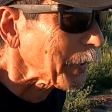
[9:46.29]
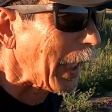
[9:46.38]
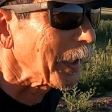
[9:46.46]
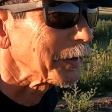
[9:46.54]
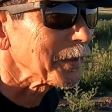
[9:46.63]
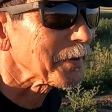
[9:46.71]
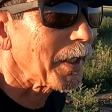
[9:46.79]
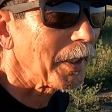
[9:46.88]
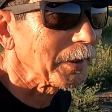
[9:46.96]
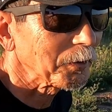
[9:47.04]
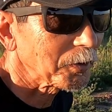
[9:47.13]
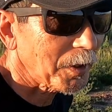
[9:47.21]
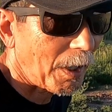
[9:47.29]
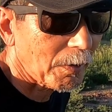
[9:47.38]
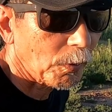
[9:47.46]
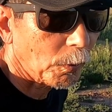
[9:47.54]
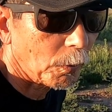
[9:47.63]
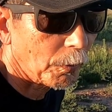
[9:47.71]
I decided to
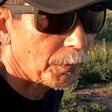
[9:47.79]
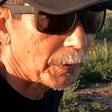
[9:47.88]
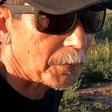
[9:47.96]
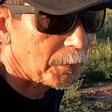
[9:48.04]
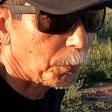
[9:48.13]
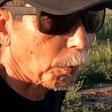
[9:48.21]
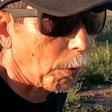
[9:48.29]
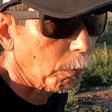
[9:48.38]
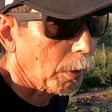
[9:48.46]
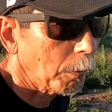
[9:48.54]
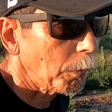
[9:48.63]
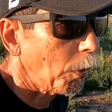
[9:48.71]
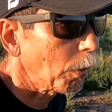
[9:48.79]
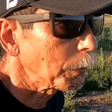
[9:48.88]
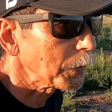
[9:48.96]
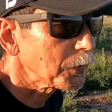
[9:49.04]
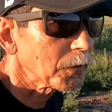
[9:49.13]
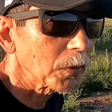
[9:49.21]
tackle this problem of
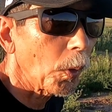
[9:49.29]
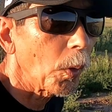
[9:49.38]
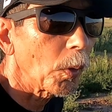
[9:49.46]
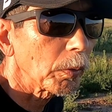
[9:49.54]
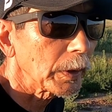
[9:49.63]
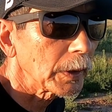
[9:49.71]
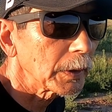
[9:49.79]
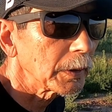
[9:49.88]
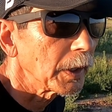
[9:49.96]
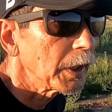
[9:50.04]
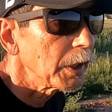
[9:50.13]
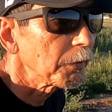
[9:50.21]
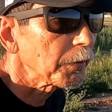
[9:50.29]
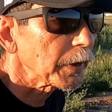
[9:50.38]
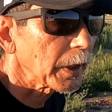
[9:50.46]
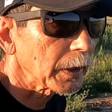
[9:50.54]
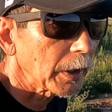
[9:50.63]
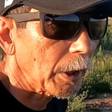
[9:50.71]
slowly
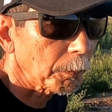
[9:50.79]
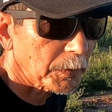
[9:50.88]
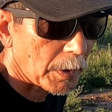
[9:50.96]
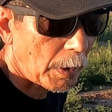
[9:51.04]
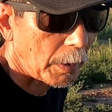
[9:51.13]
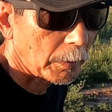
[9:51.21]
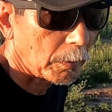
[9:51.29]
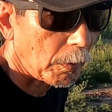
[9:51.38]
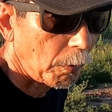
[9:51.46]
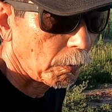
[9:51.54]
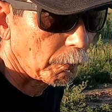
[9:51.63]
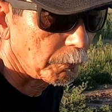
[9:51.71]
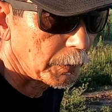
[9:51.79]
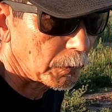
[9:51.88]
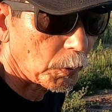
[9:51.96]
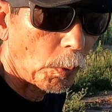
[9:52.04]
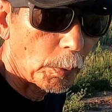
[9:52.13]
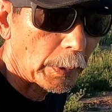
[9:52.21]
filling up tank of the
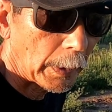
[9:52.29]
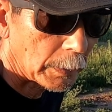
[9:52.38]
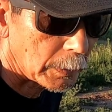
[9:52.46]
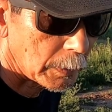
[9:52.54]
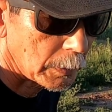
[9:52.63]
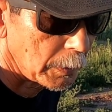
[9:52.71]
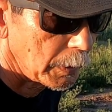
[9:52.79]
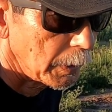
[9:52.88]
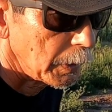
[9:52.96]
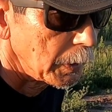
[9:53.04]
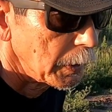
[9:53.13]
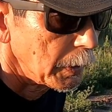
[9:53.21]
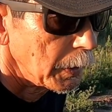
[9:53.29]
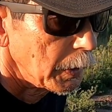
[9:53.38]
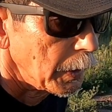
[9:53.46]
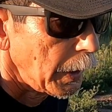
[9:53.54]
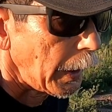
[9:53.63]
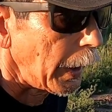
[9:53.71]
toilet.
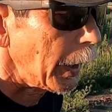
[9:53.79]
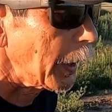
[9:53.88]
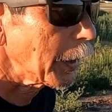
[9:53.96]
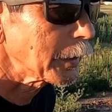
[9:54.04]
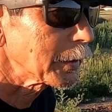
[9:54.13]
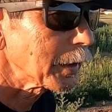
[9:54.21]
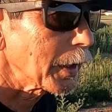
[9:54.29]
And